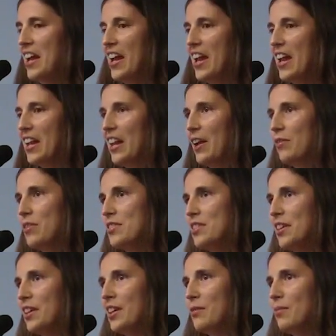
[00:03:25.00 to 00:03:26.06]
And I was
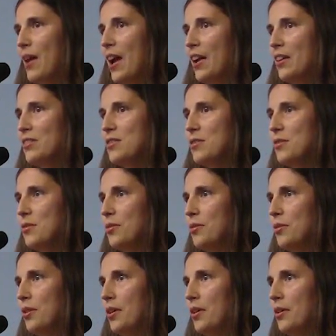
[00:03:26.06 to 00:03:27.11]
thinking back
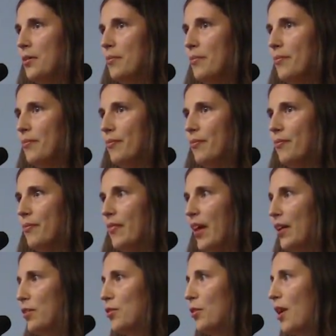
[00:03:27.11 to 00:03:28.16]
to,
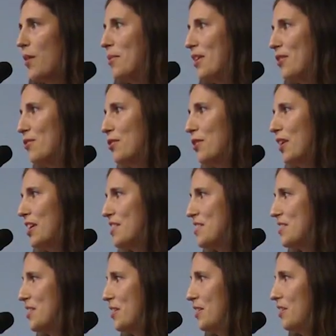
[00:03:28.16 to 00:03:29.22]
I don't know how many of you guys
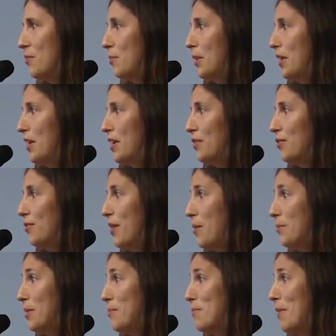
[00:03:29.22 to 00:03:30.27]
attended the Million
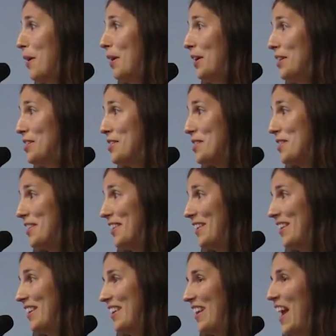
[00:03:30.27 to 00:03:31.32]
Family March.
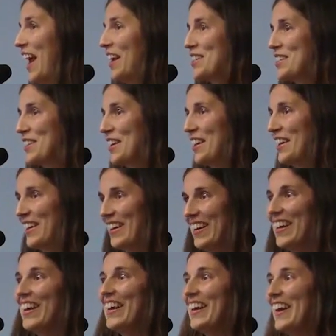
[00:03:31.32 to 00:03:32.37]
Actually,
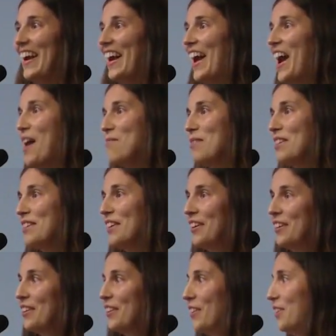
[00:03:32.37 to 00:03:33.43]
yeah, it happened
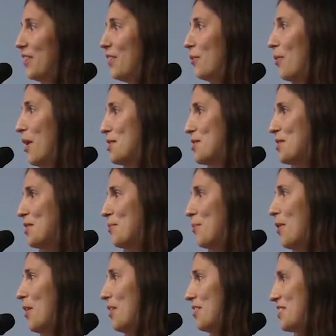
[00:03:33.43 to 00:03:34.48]
on the Washington
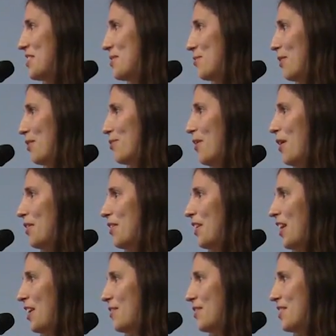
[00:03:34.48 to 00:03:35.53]
Mall, just where Father
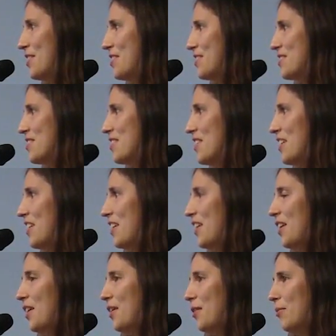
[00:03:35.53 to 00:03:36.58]
gave his
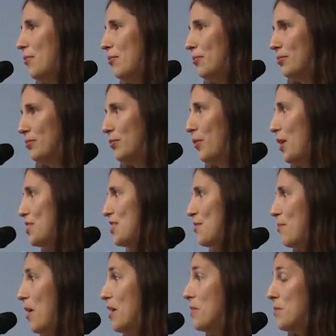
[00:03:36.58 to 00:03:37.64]

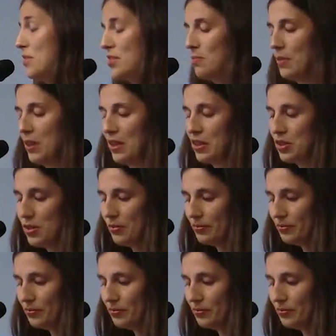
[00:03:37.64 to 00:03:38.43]
Washington Monument speech.